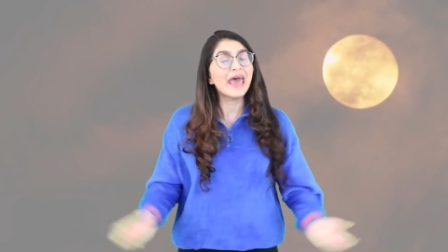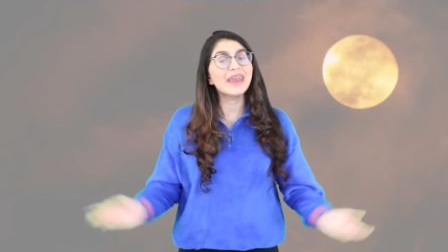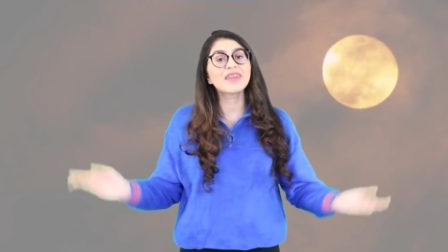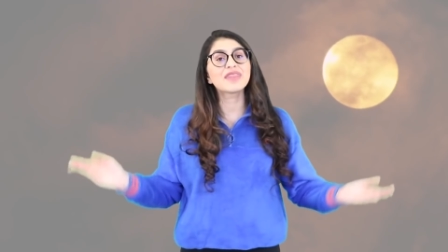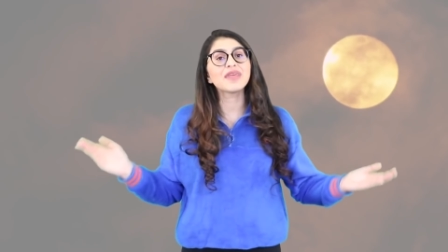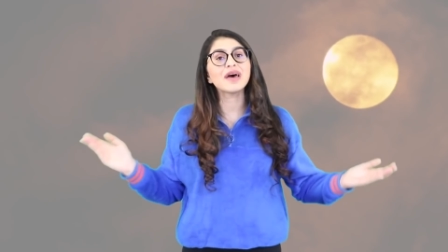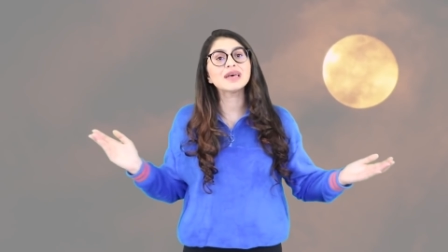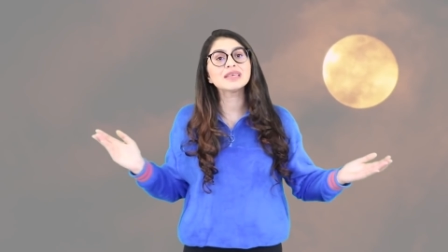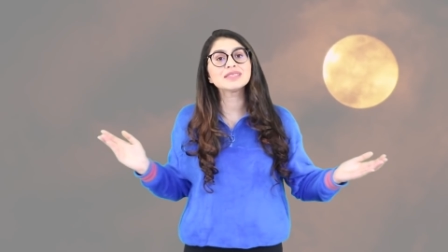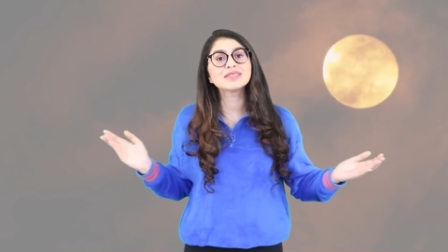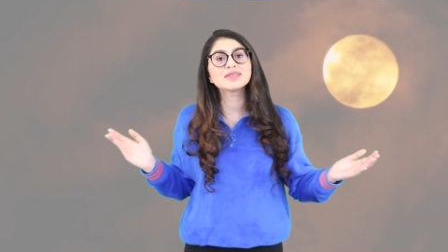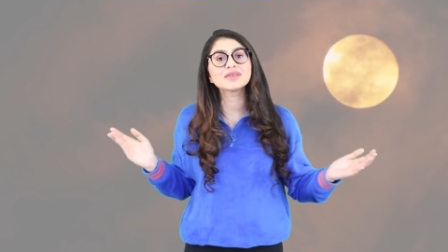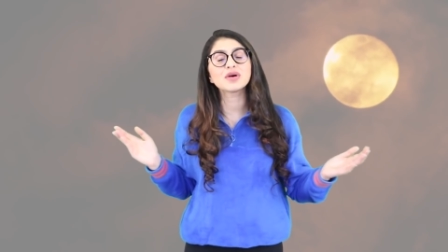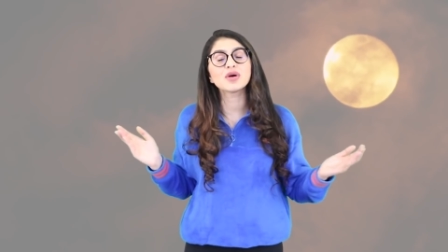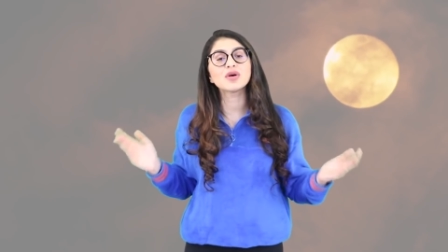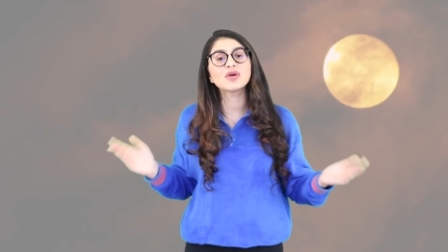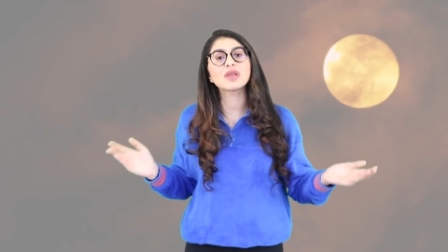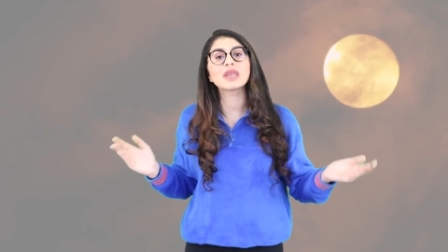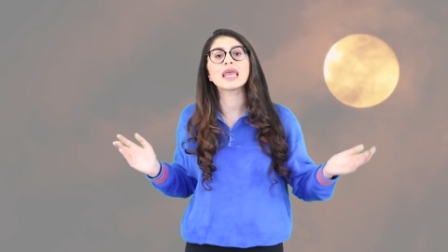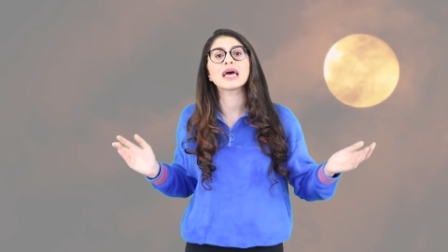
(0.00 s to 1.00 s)
and thus the
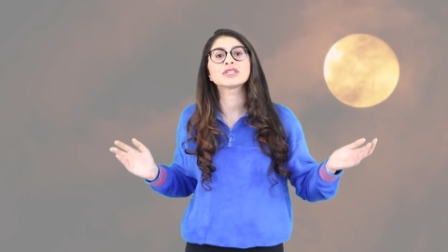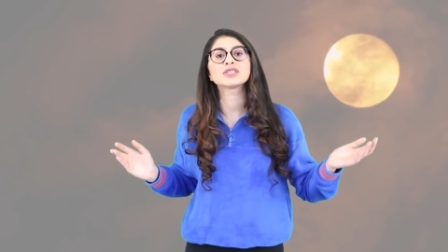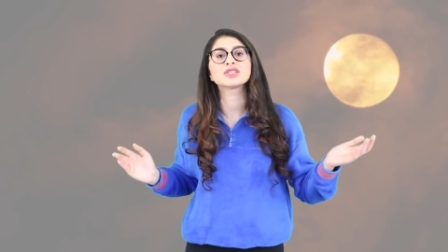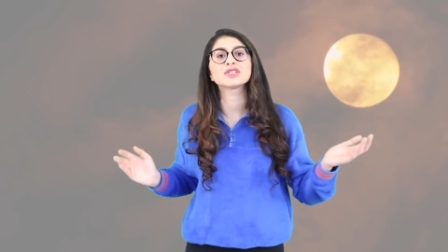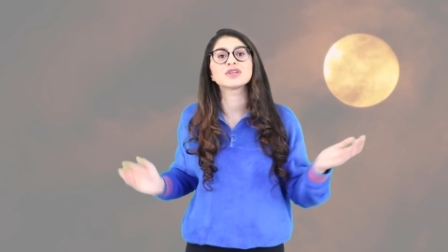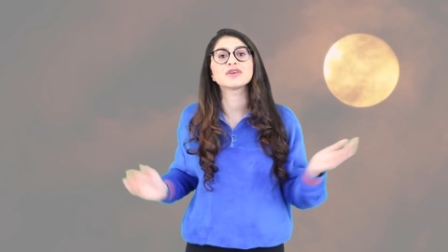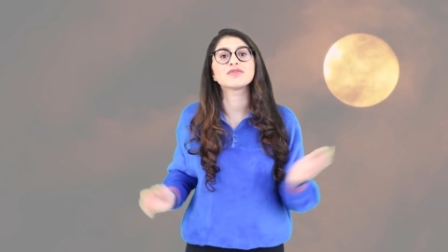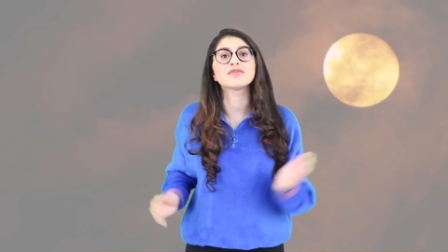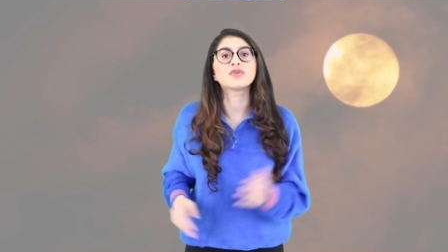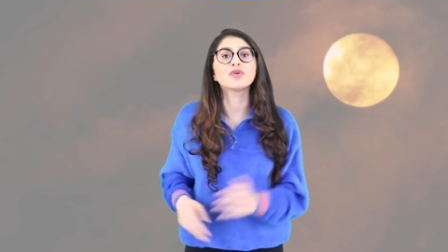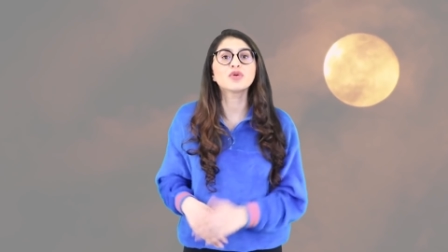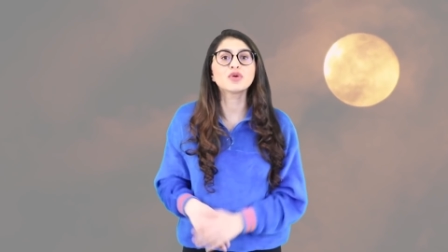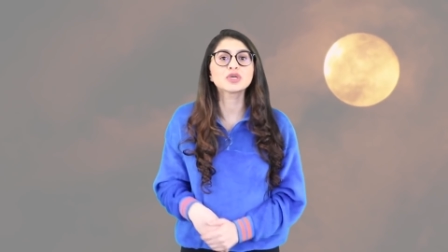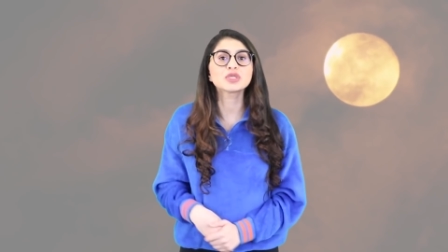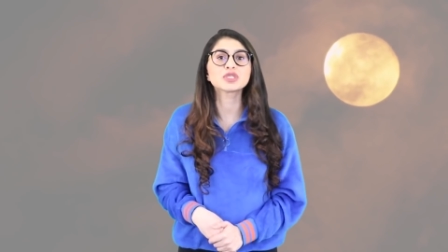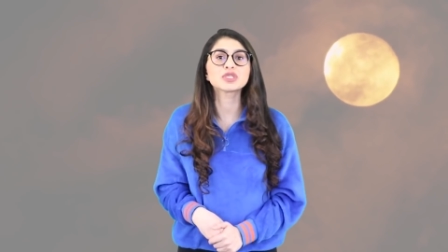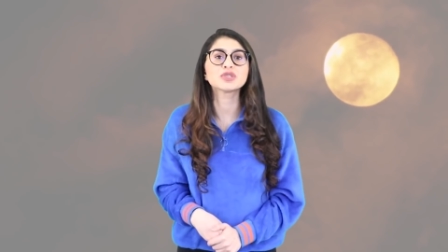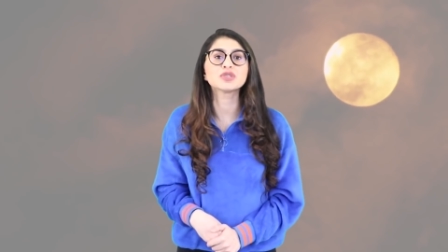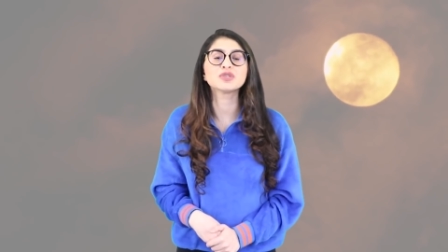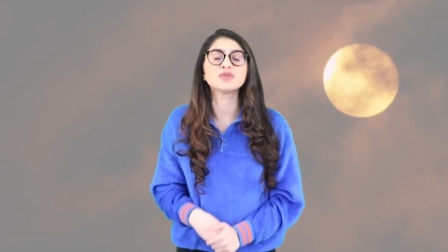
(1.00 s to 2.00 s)
whole legend of
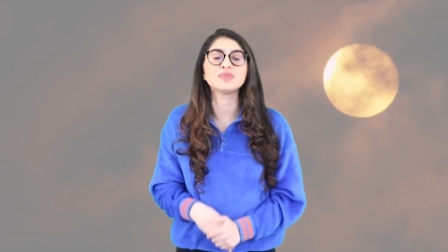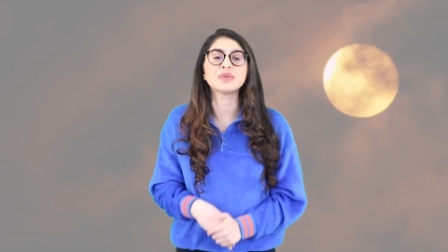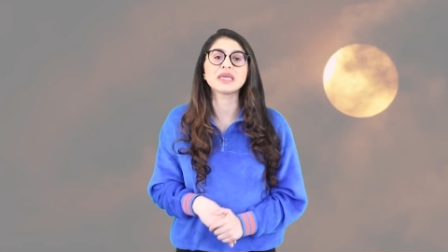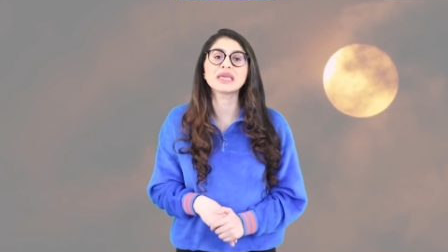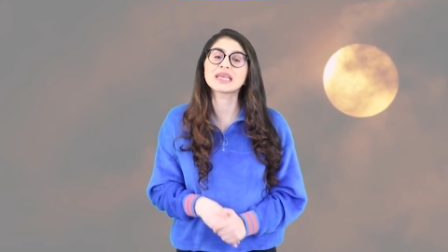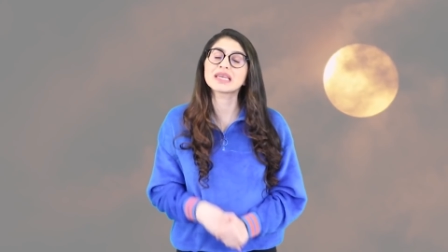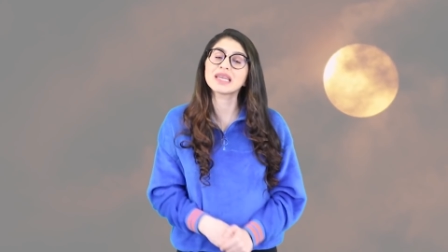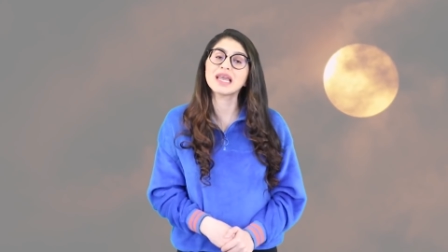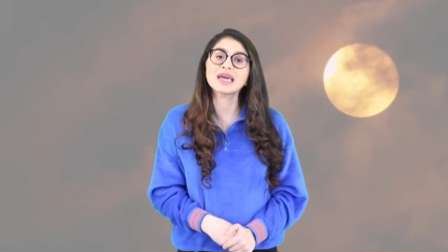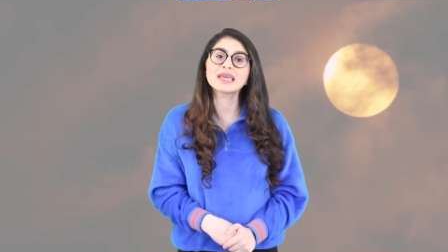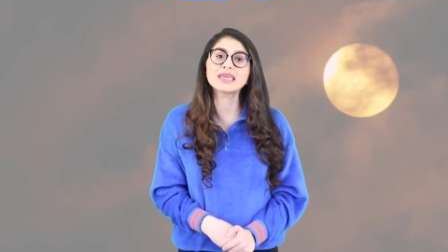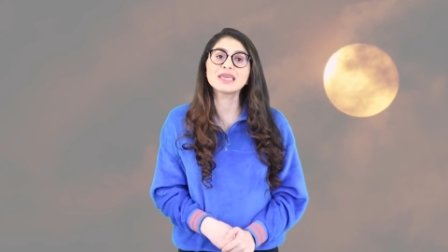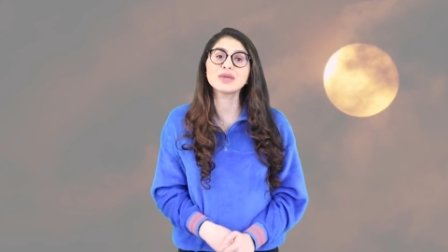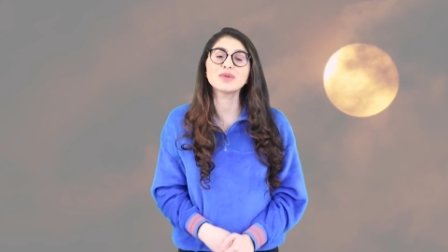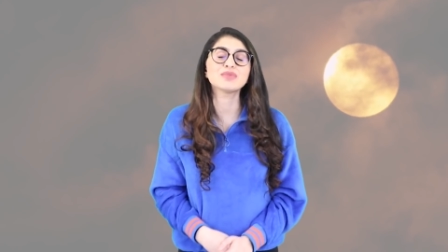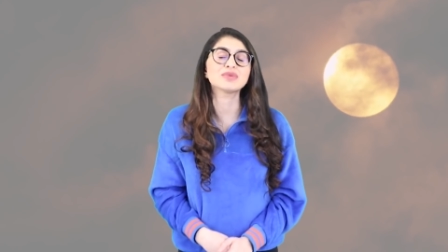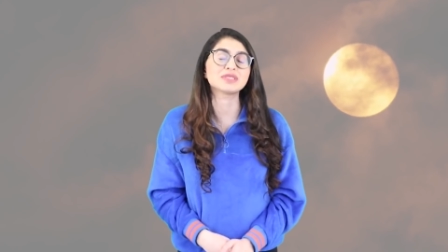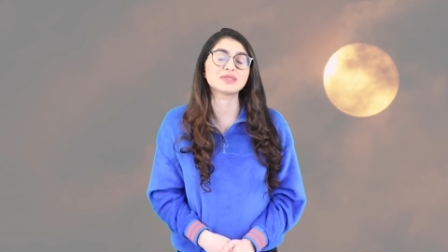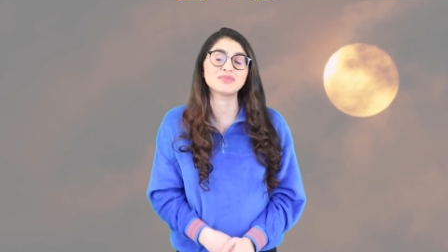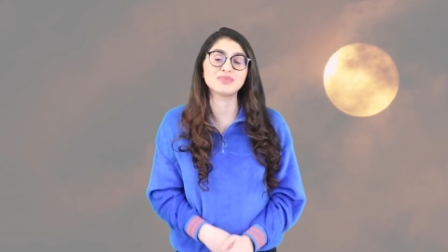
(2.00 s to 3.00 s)
horseshoes being
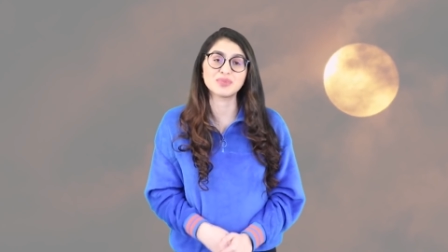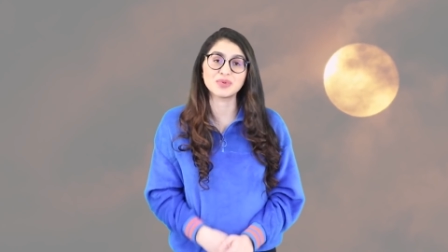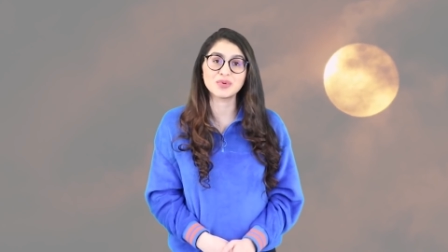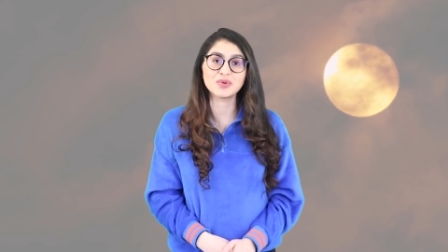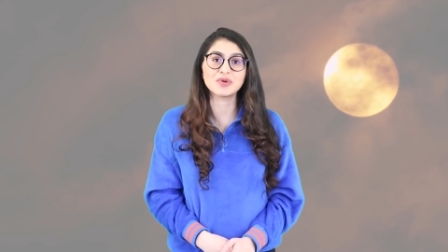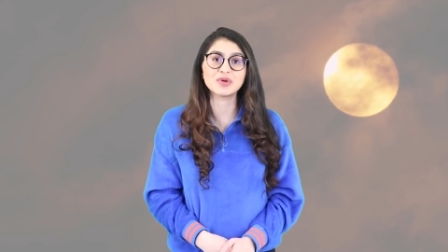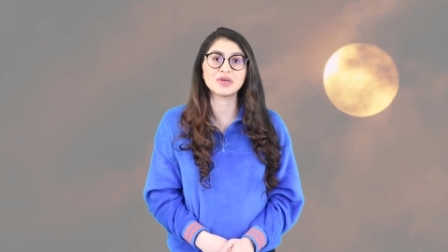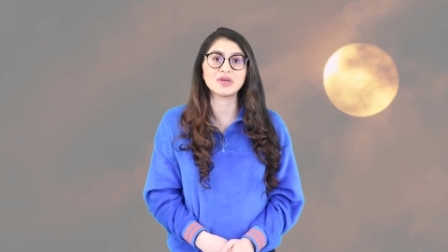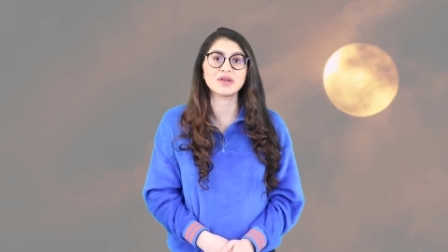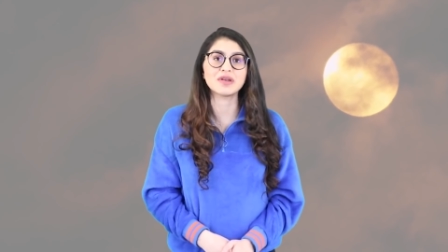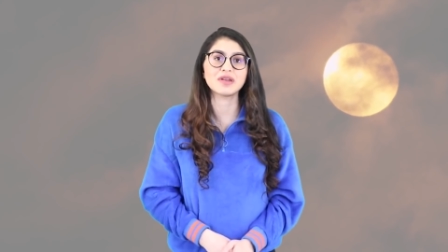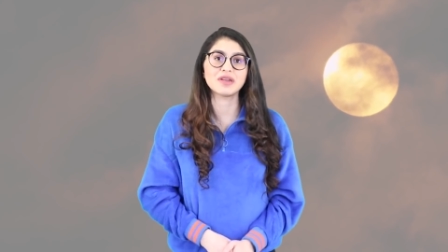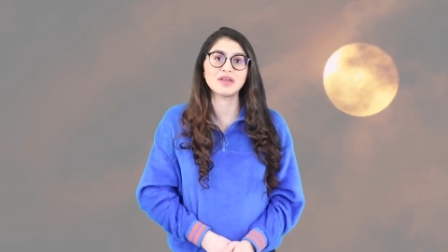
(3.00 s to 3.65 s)
lucky was born.